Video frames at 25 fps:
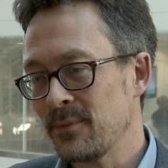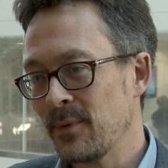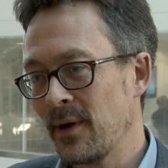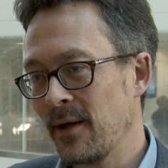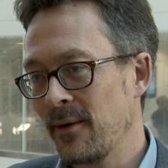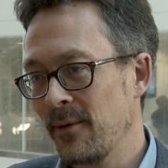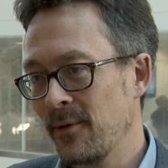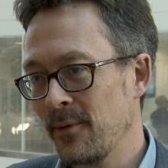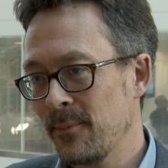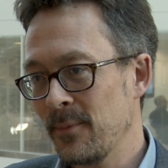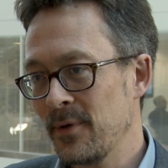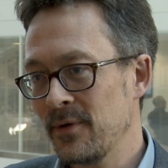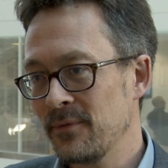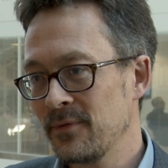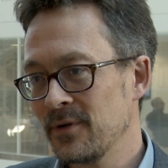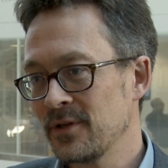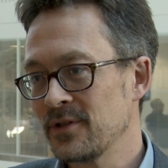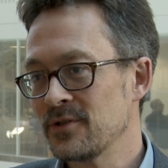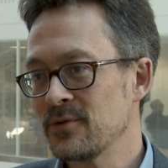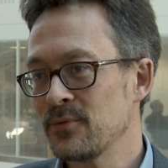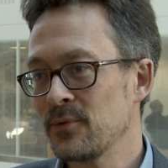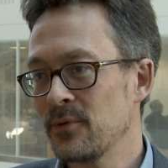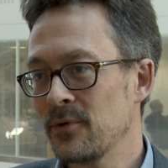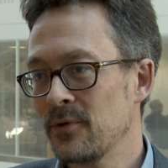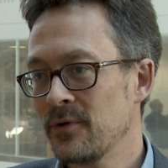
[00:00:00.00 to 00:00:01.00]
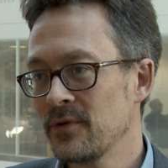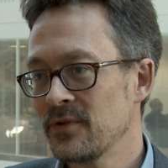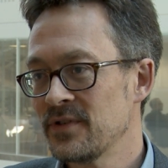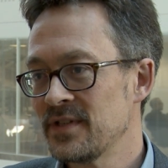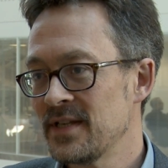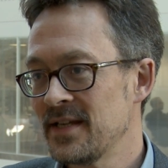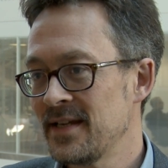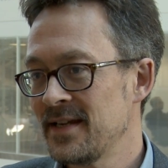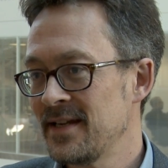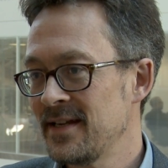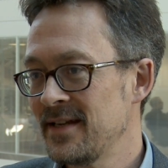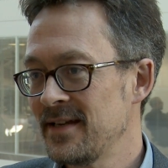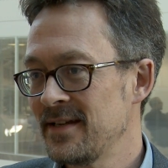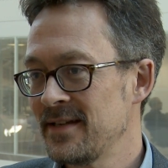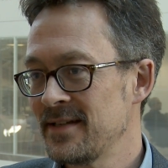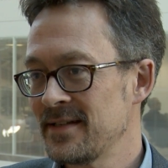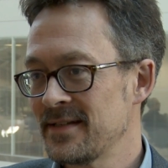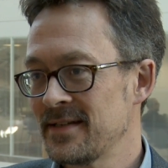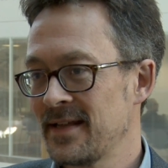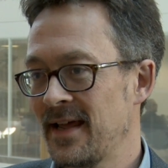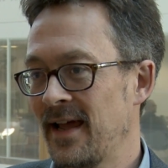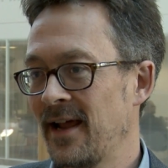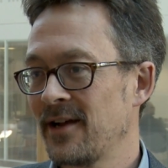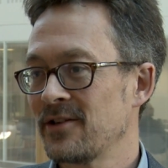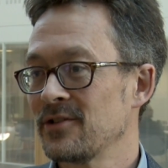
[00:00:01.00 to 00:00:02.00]
where we're moving towards
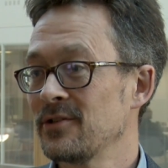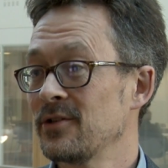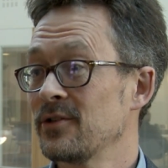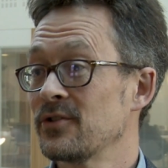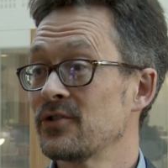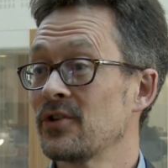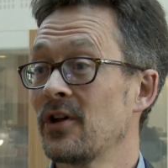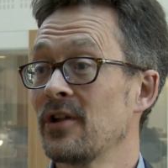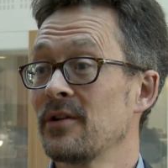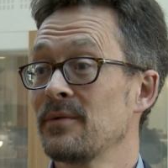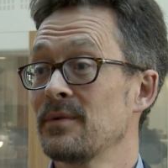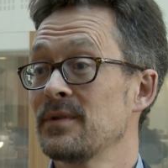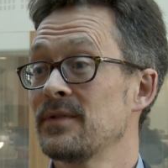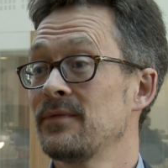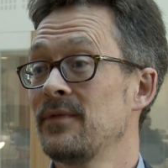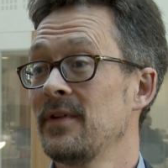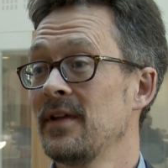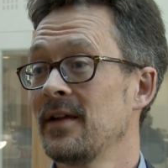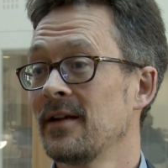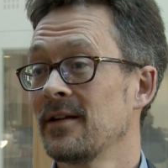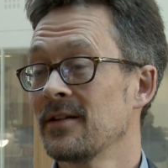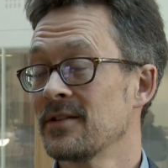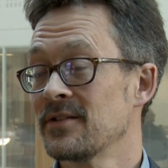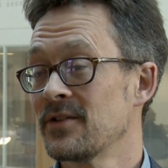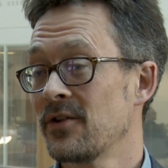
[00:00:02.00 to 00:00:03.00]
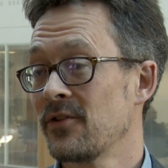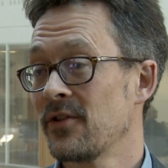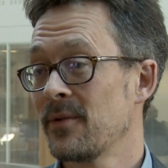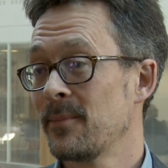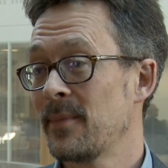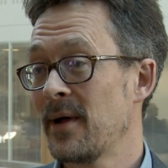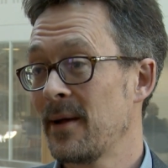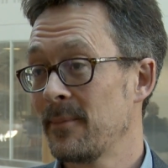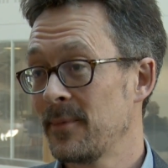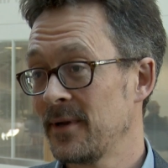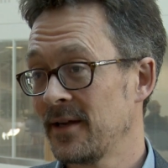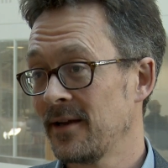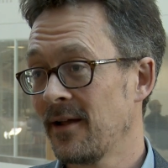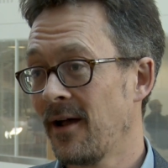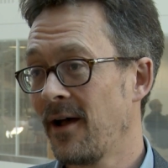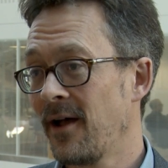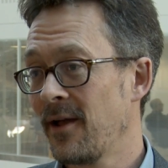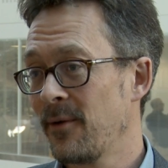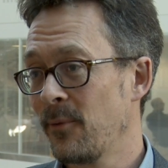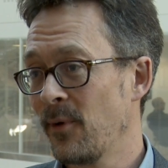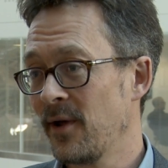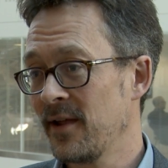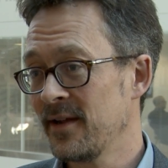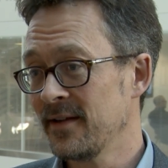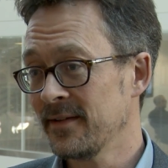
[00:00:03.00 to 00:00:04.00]
is actual autonomous vehicles on the public
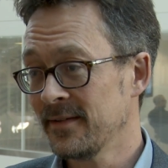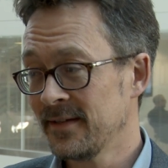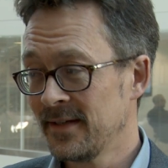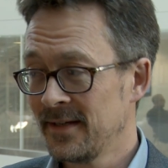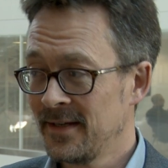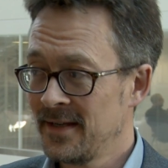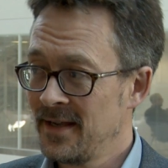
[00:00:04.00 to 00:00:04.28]
highway.